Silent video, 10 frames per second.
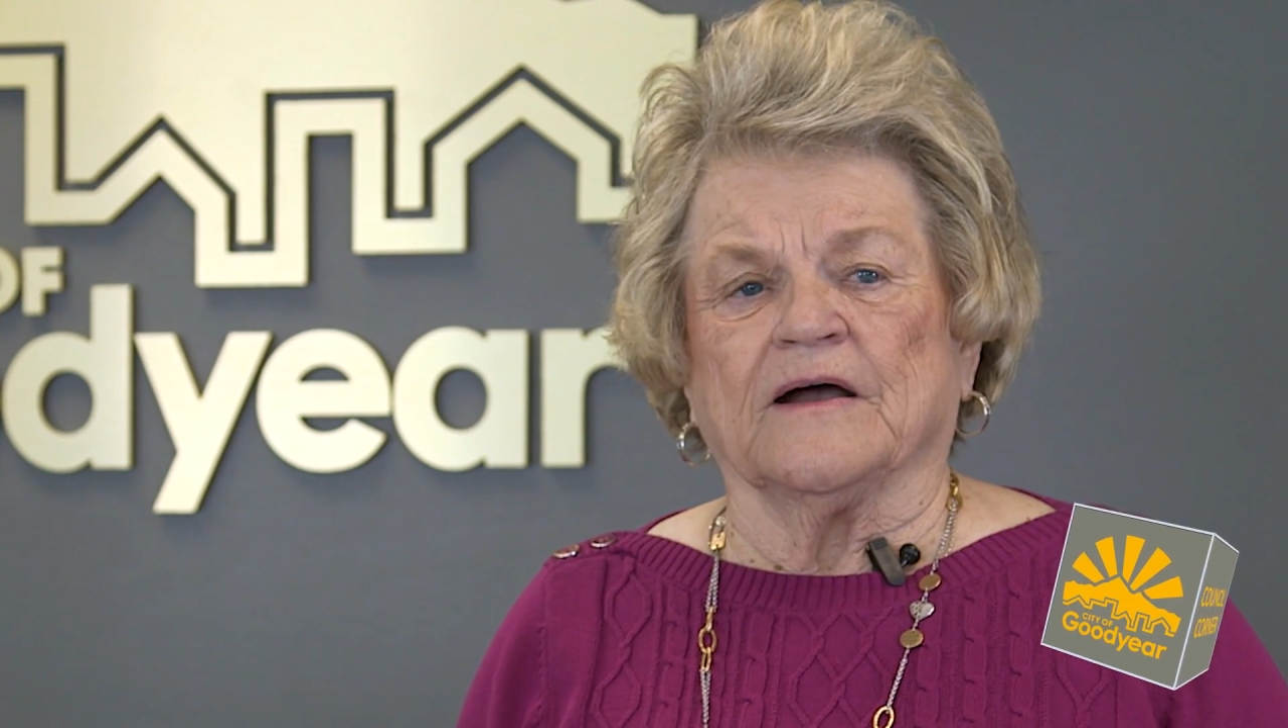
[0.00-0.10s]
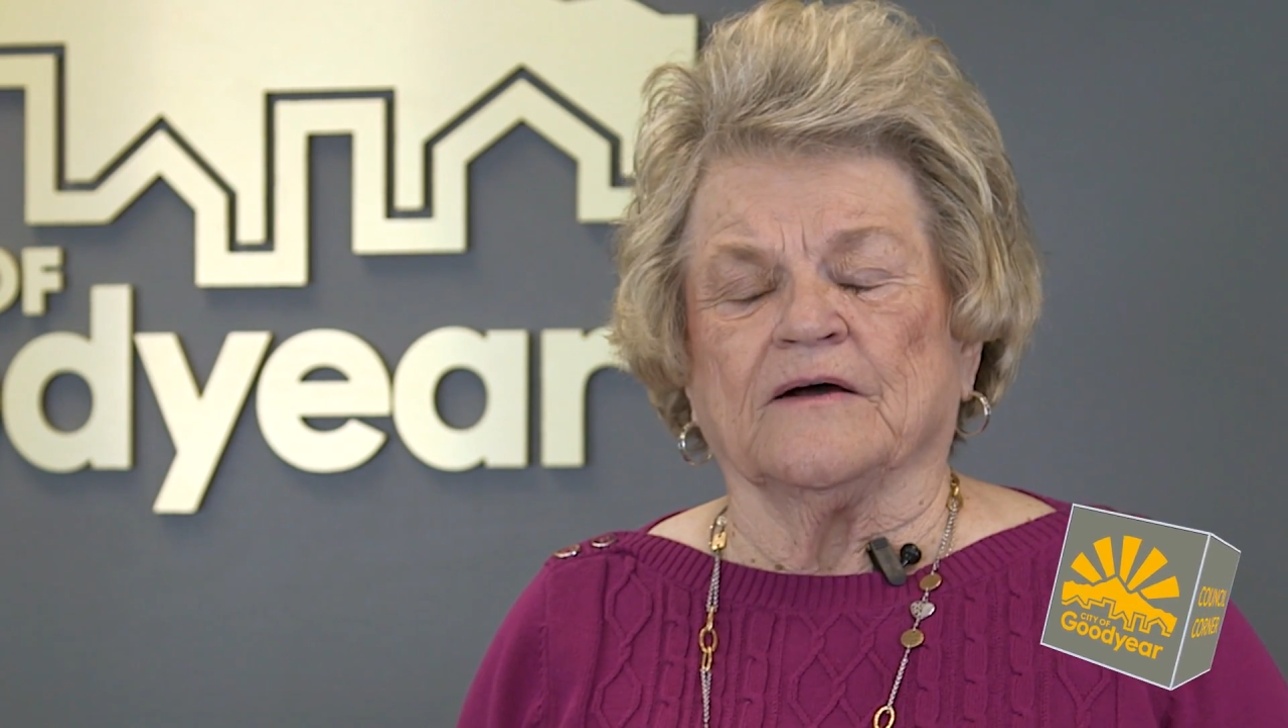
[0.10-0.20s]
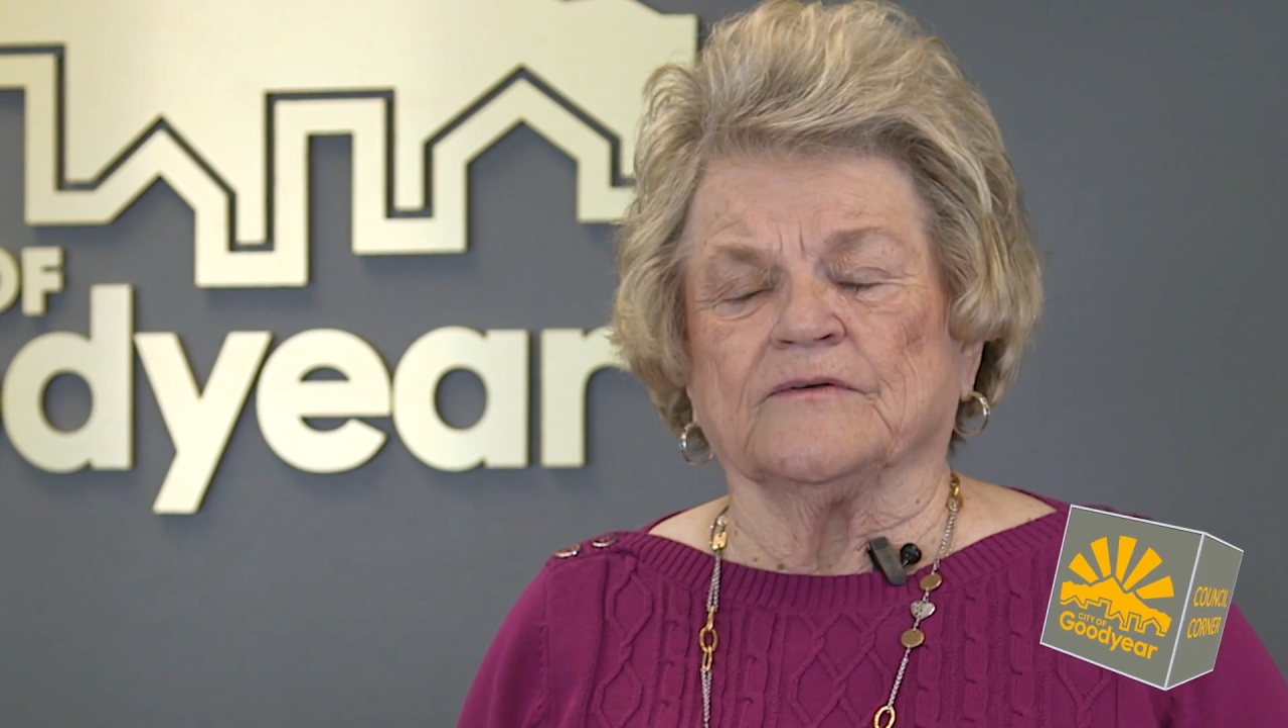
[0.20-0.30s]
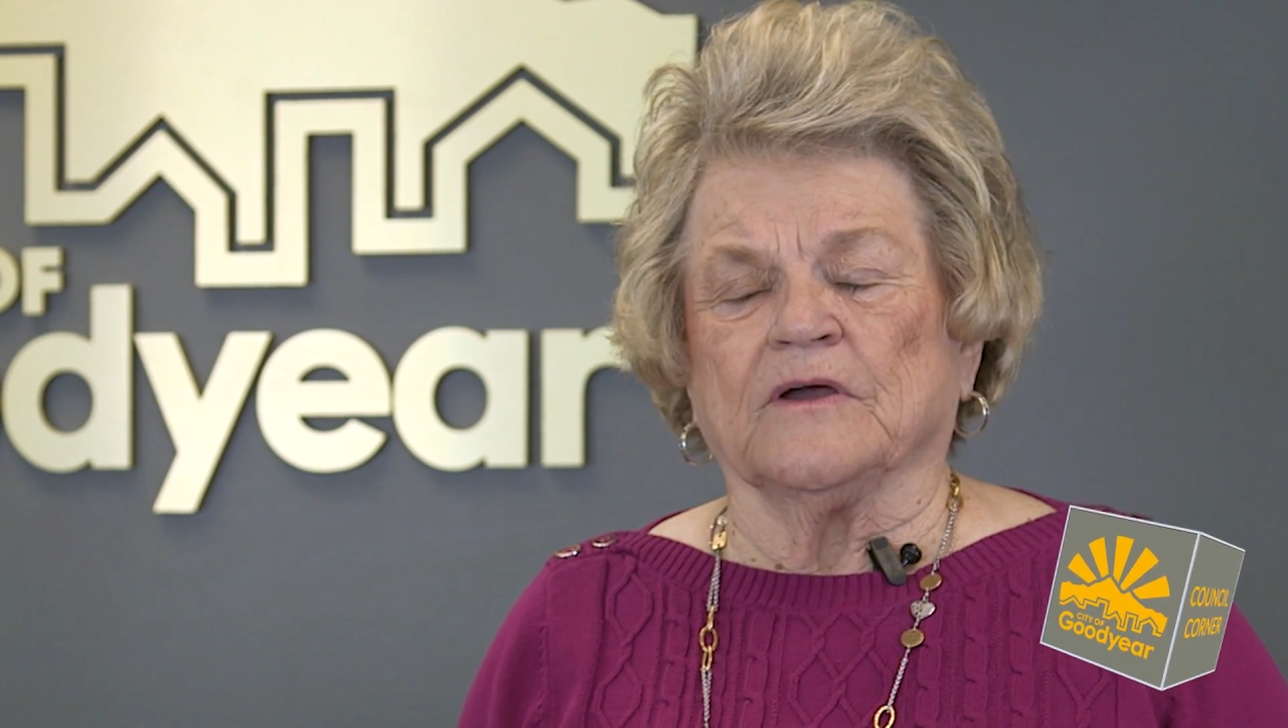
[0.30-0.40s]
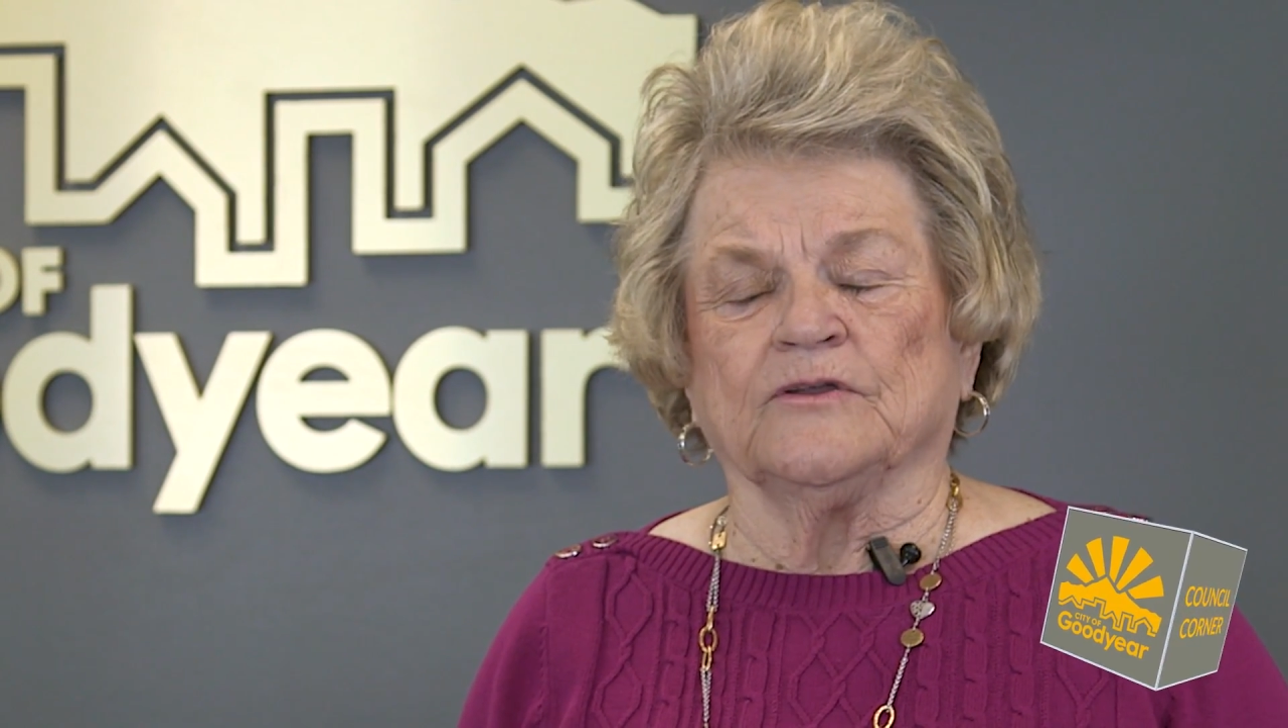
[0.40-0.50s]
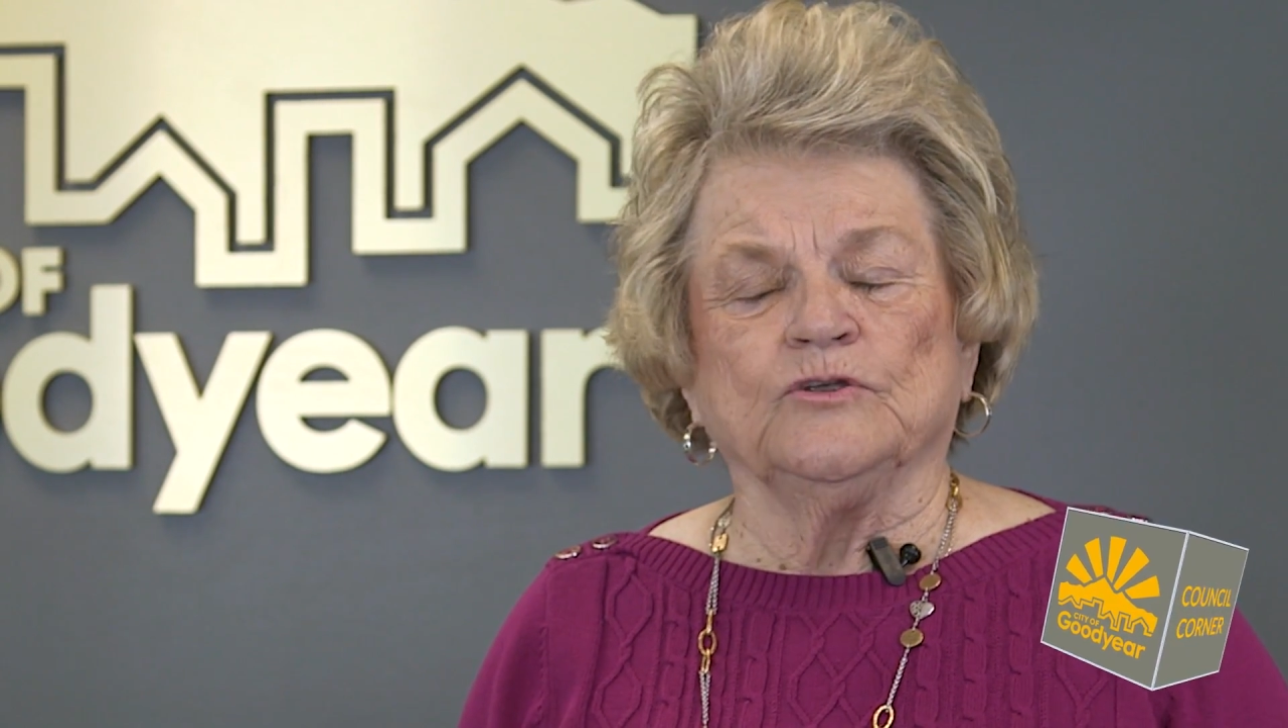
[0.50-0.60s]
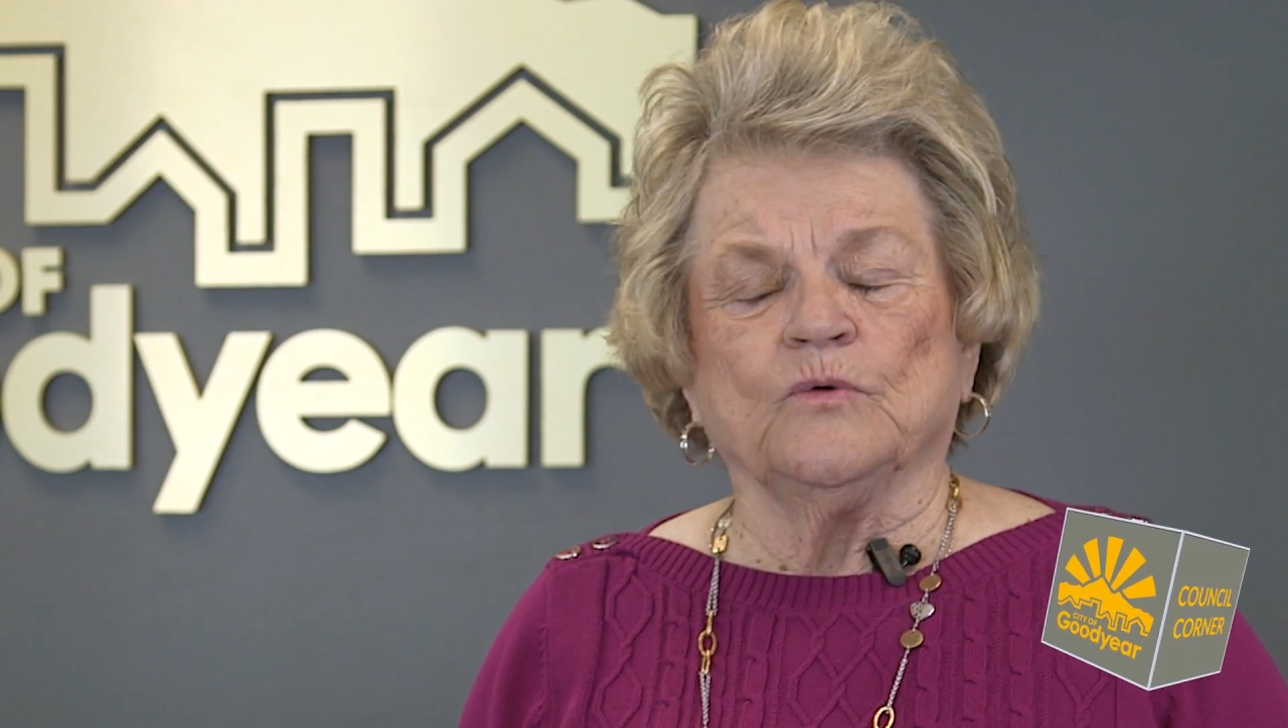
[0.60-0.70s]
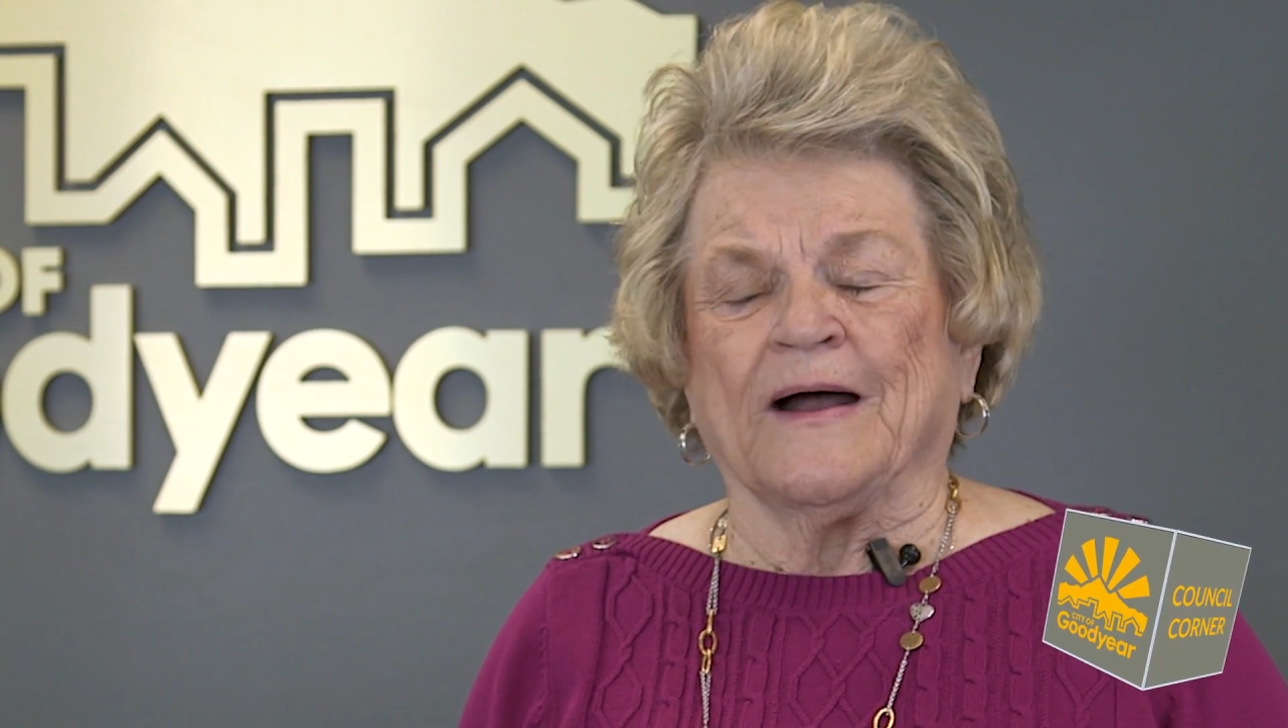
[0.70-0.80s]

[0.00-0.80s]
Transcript: a, a, new